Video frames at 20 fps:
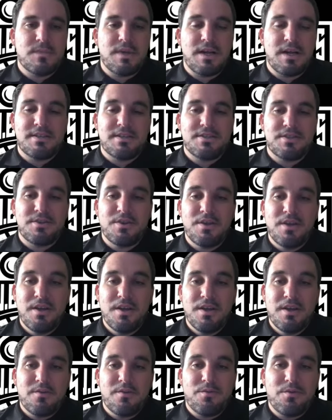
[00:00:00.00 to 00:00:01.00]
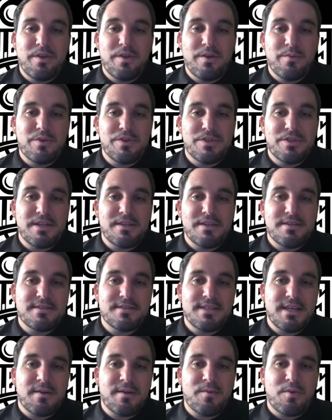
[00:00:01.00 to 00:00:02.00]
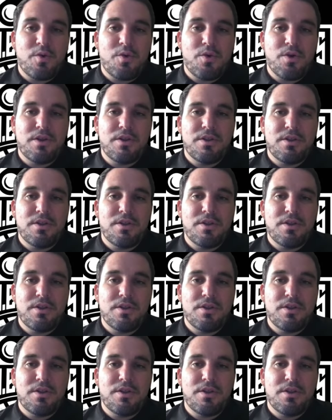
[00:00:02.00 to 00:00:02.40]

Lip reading: Got you. Really appreciate the time, Corey.